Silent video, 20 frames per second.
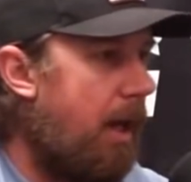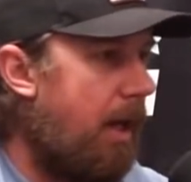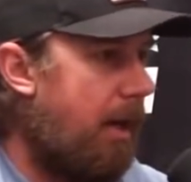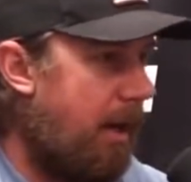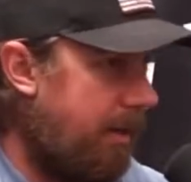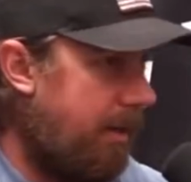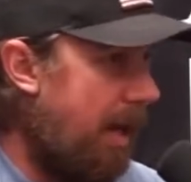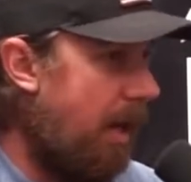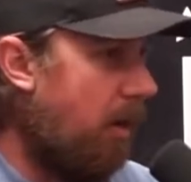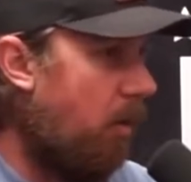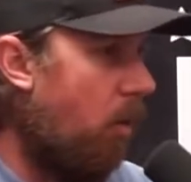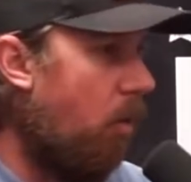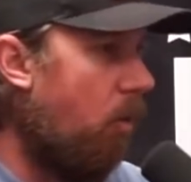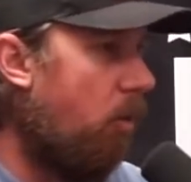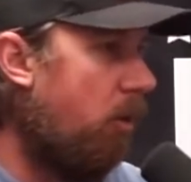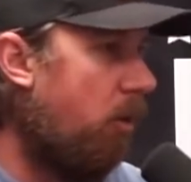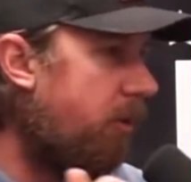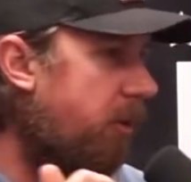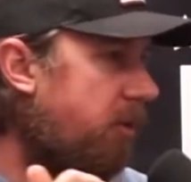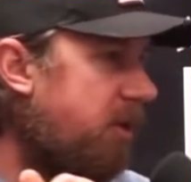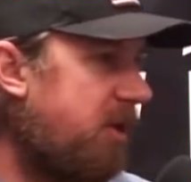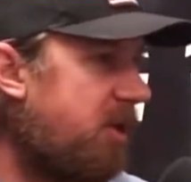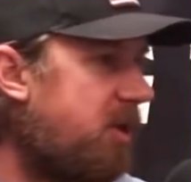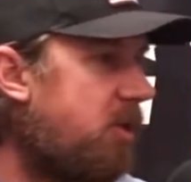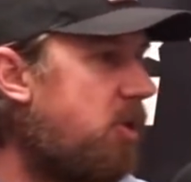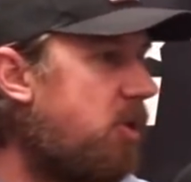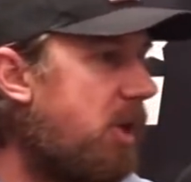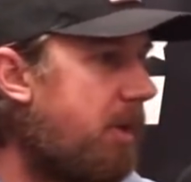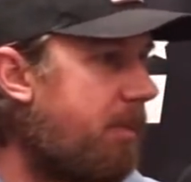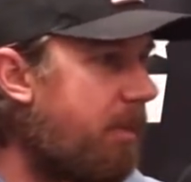and at that corner, there's a
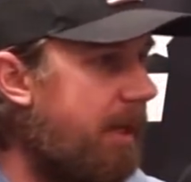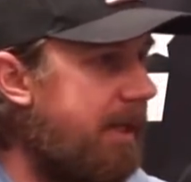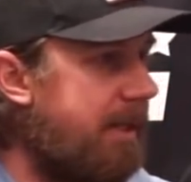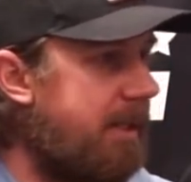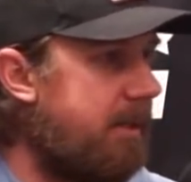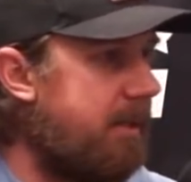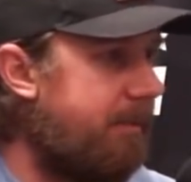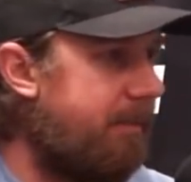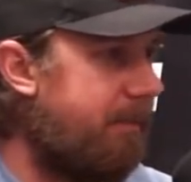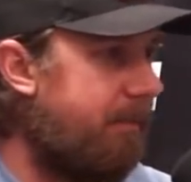sushi place.